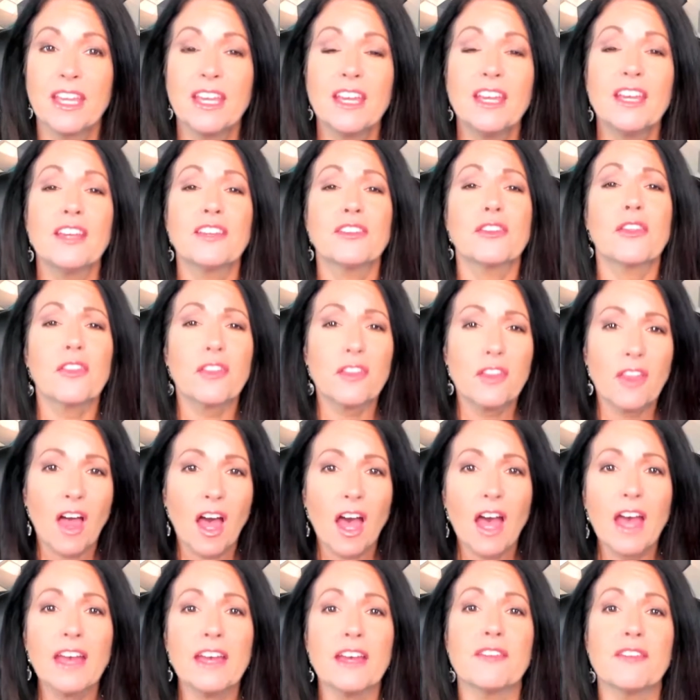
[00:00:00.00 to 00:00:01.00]
So, the
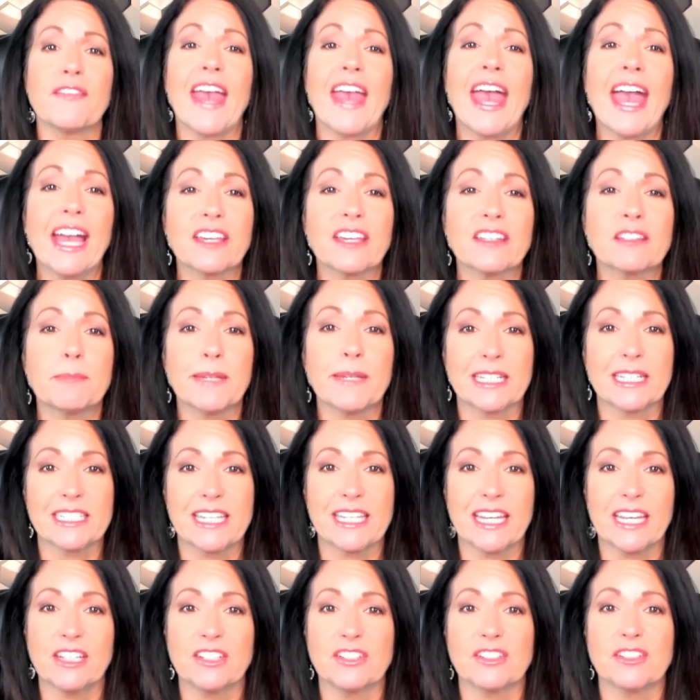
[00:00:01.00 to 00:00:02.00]
law of
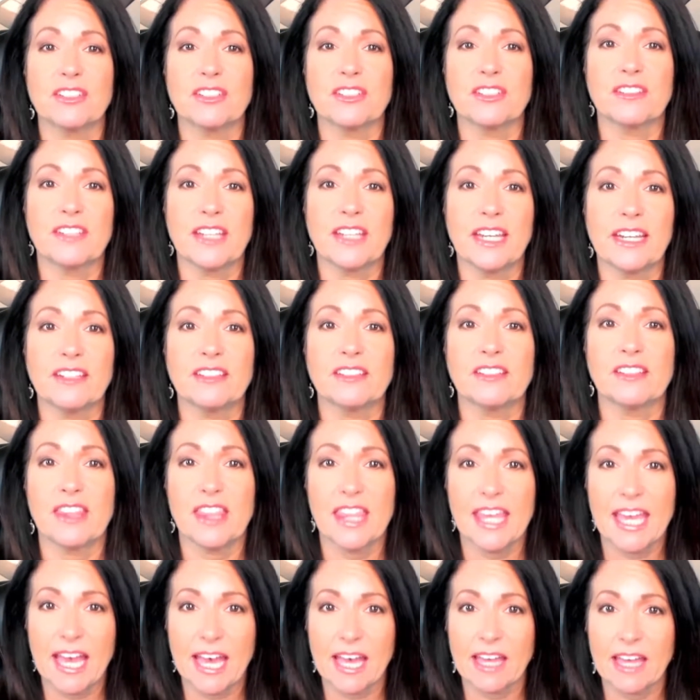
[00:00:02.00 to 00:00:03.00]
expectation states
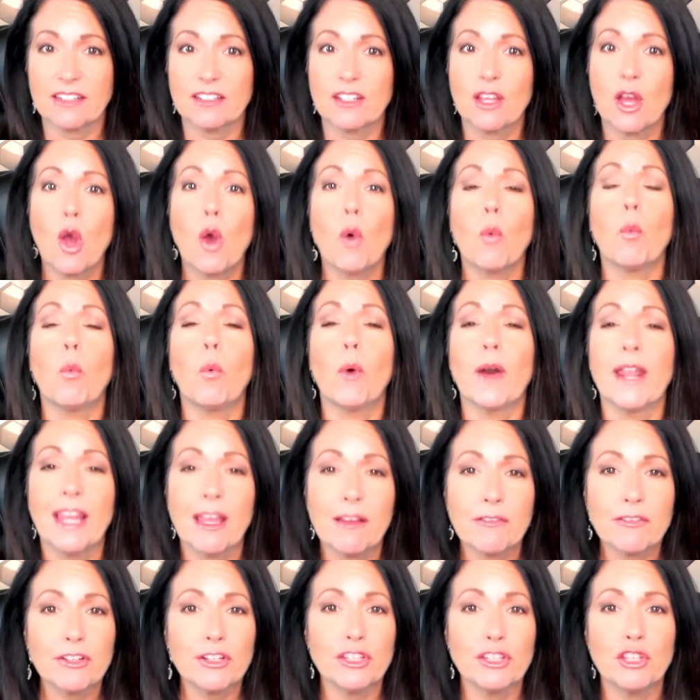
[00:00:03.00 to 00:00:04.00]
that
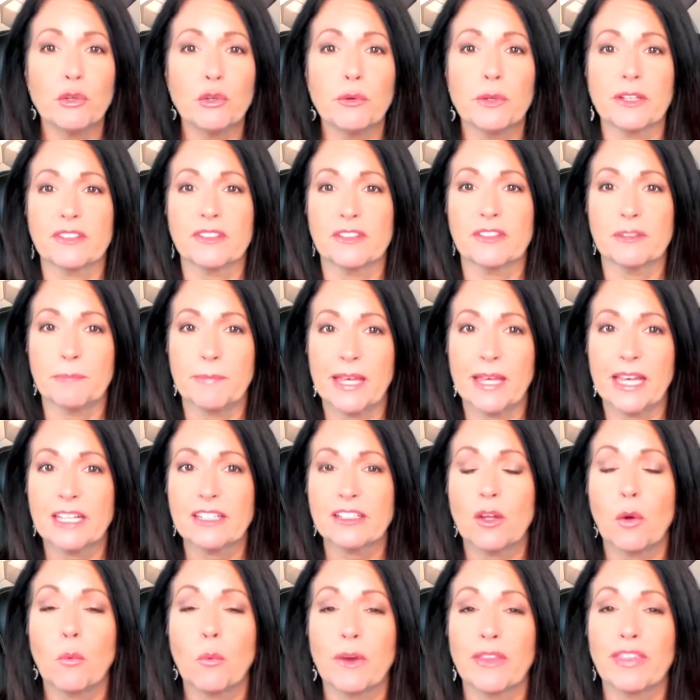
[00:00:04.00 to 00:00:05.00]
whatever you
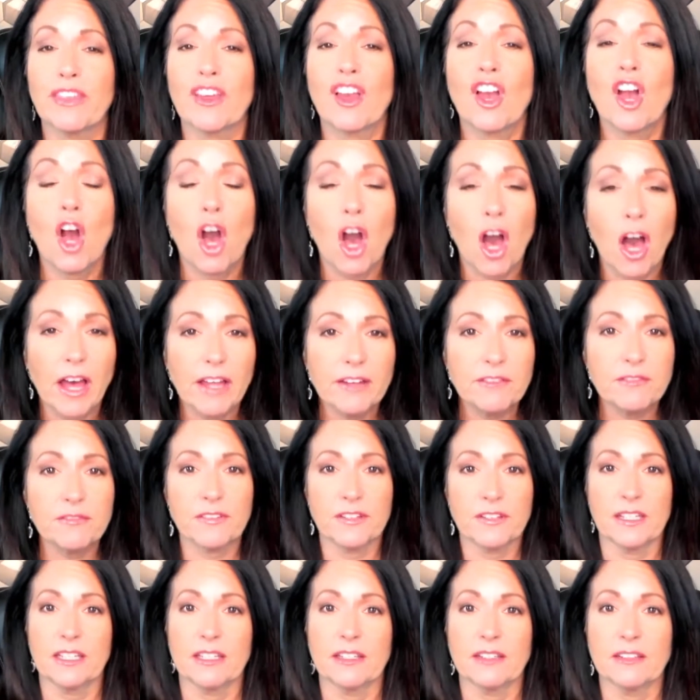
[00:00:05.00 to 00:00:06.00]
expect with
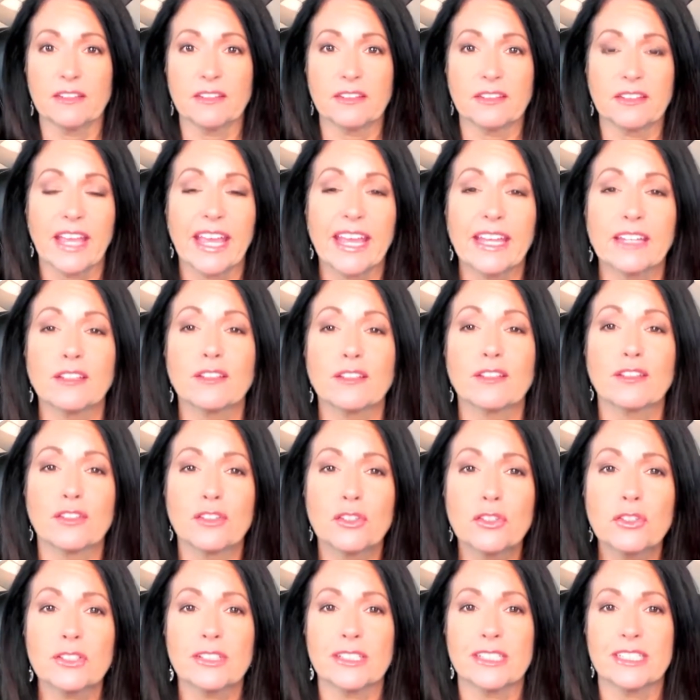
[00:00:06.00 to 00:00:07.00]
confidence and
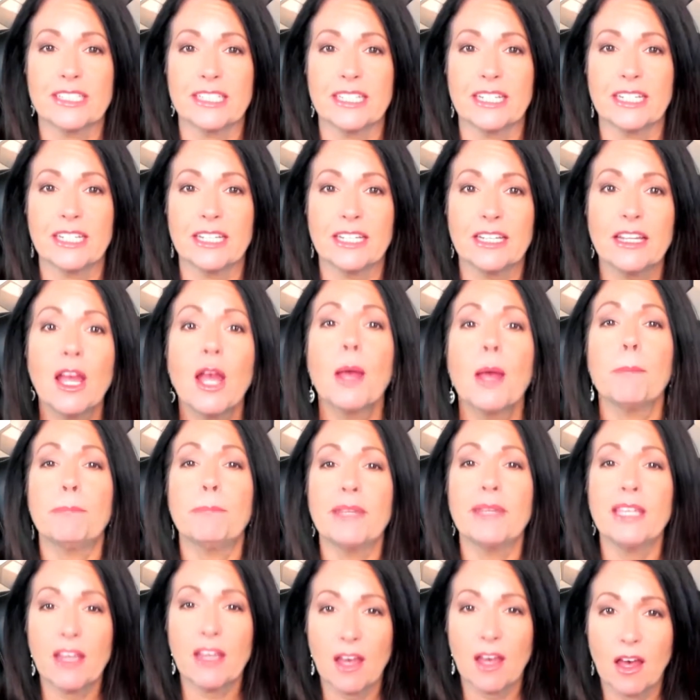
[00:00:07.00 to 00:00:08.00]
certainty
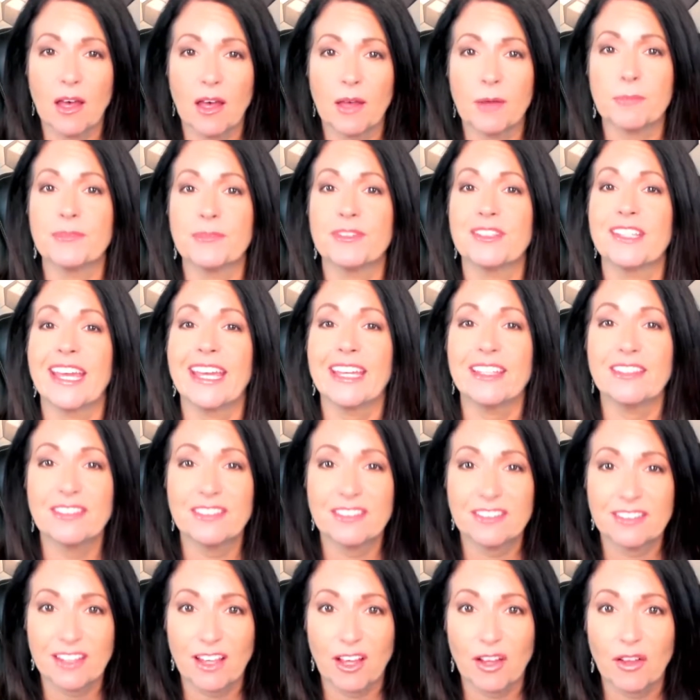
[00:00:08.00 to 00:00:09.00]
becomes a
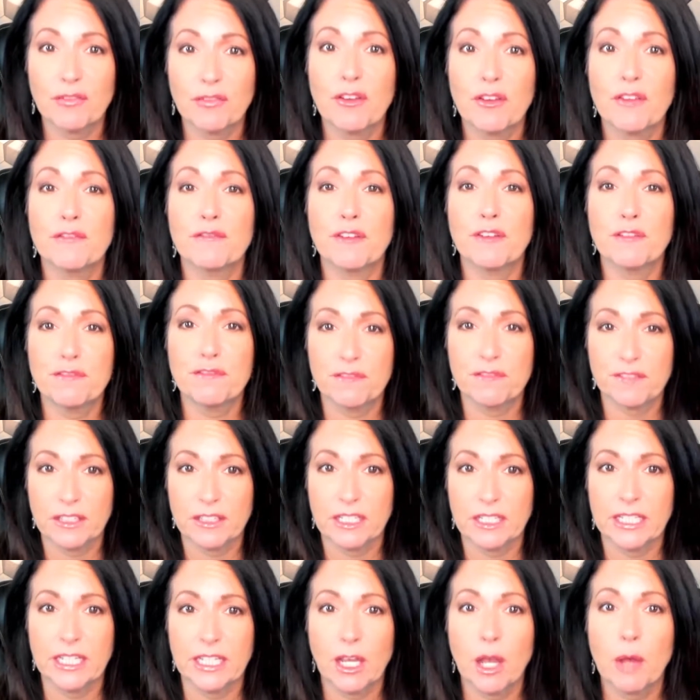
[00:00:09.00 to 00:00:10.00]
self
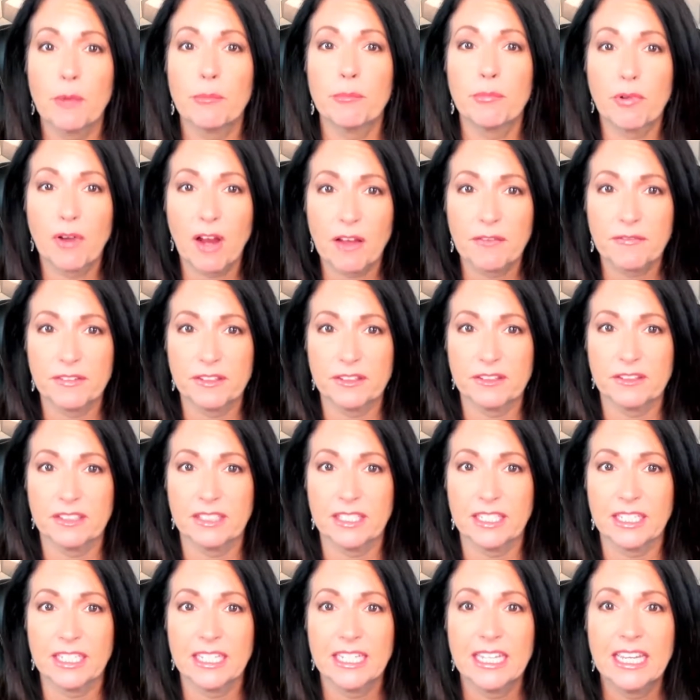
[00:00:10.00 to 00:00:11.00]
fulfilling
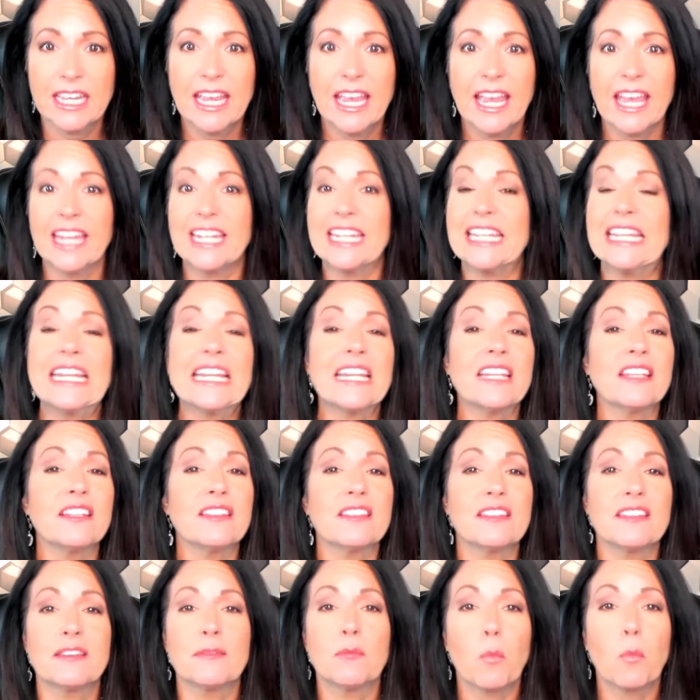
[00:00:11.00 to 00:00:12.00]
prophecy. And it
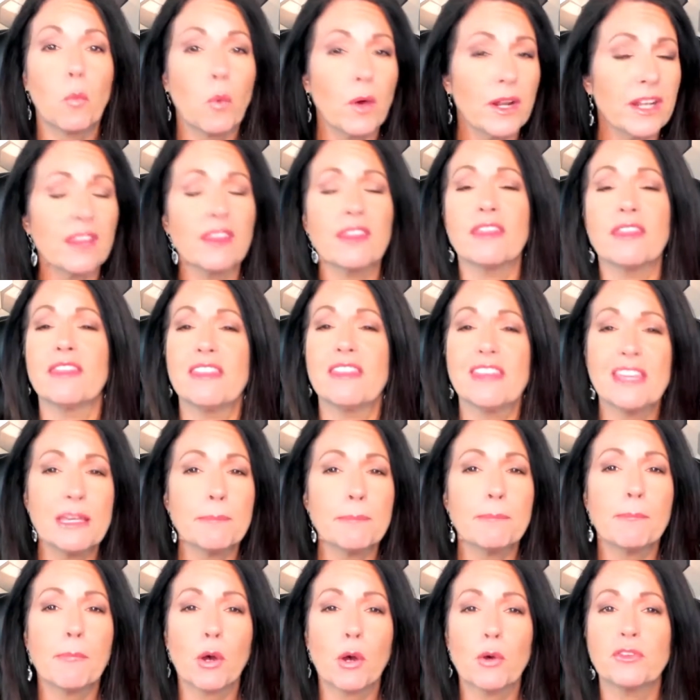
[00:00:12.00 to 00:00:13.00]
is one of the
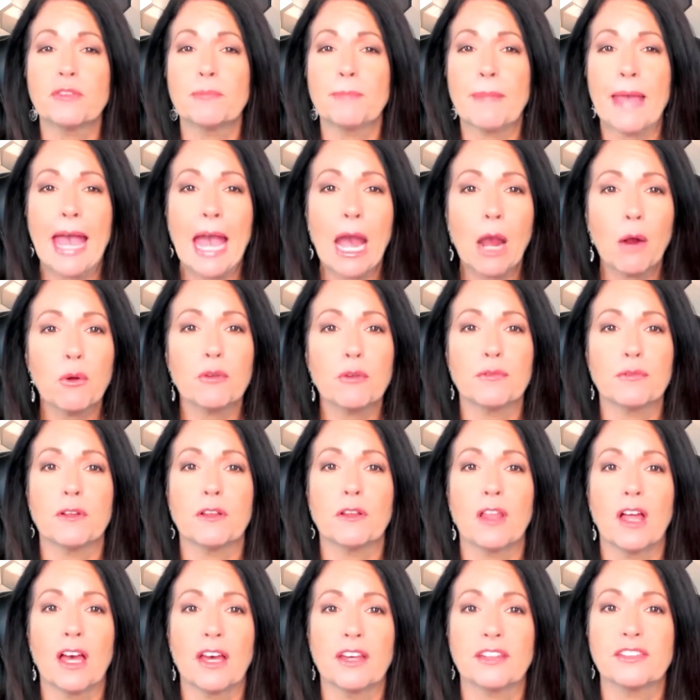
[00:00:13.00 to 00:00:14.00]
most
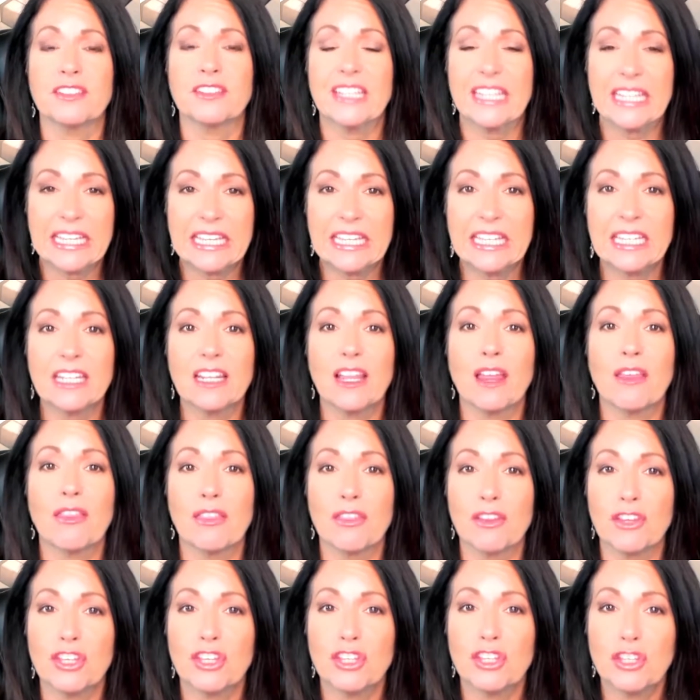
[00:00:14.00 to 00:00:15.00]
powerful laws in
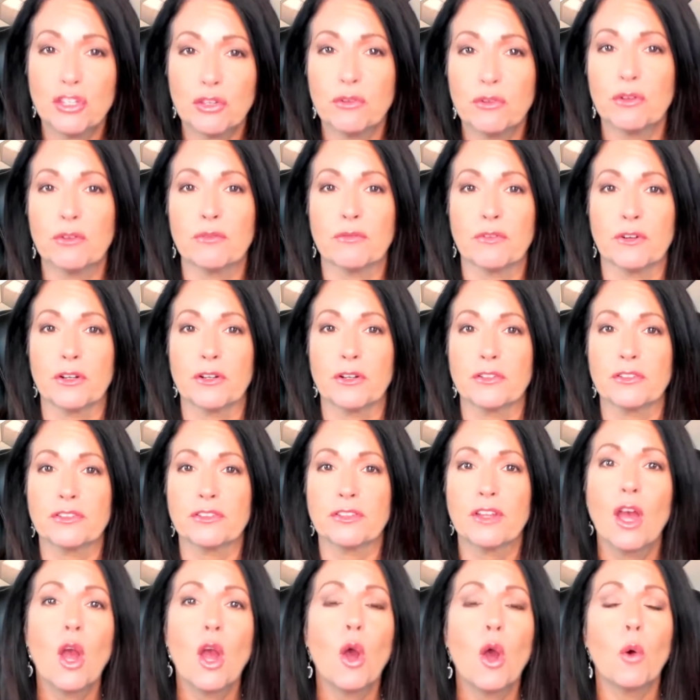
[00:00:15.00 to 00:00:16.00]
the
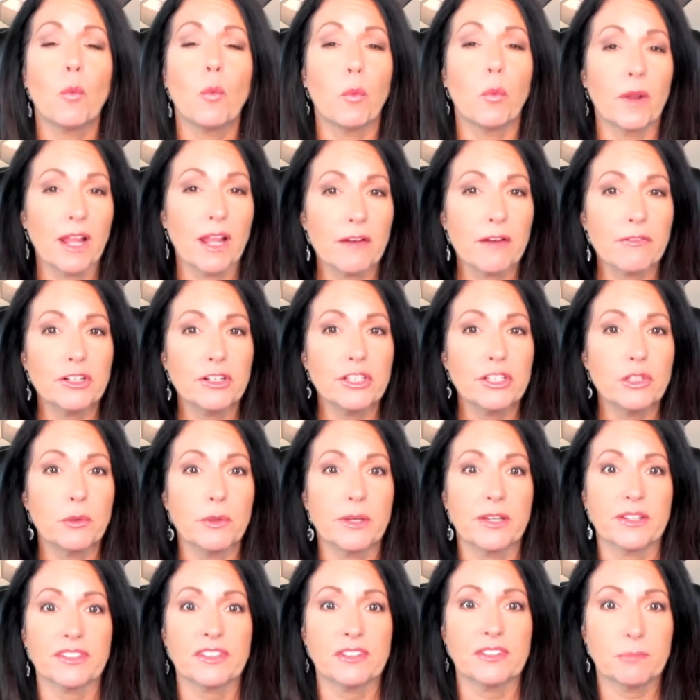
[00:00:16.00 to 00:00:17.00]
universe. Whatever you
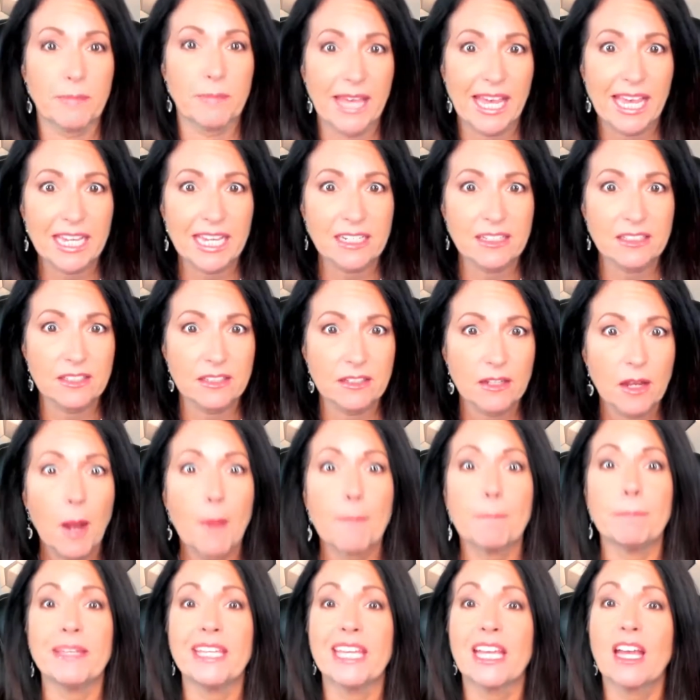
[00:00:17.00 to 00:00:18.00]
expect
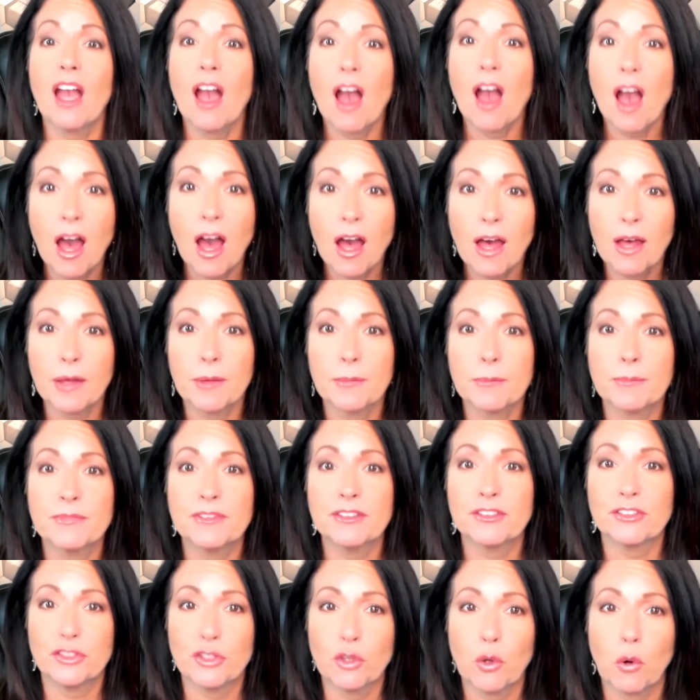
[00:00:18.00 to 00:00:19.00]

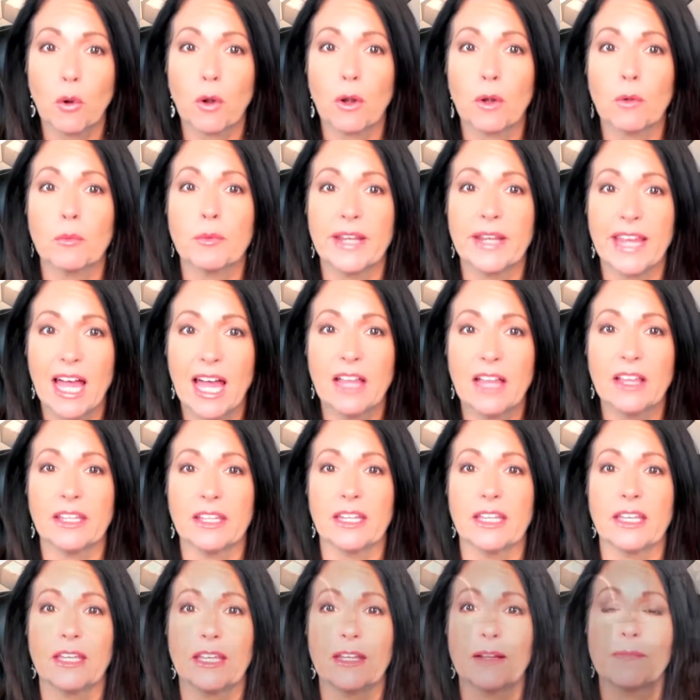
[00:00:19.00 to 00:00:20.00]
becomes your
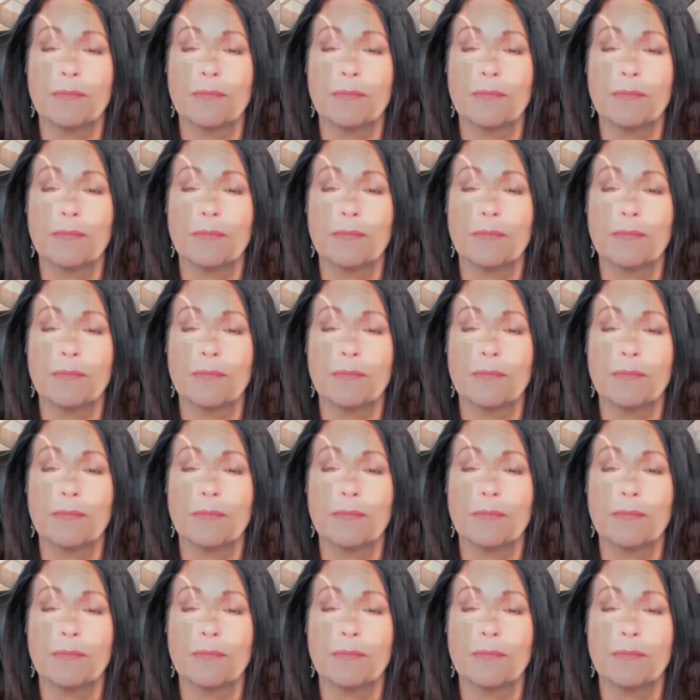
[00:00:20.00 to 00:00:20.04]
reality.